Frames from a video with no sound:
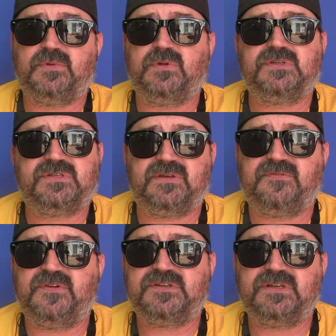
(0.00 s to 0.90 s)
do it as
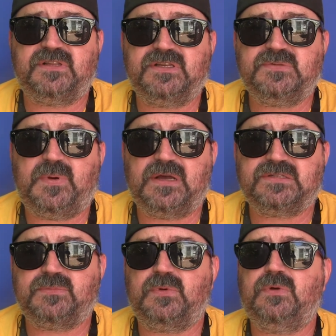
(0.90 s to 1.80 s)
efficiently as
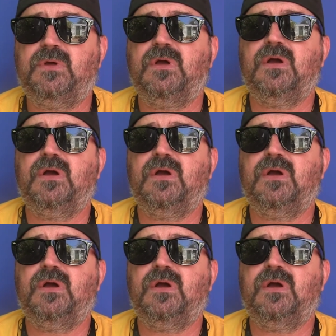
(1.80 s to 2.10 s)
possible,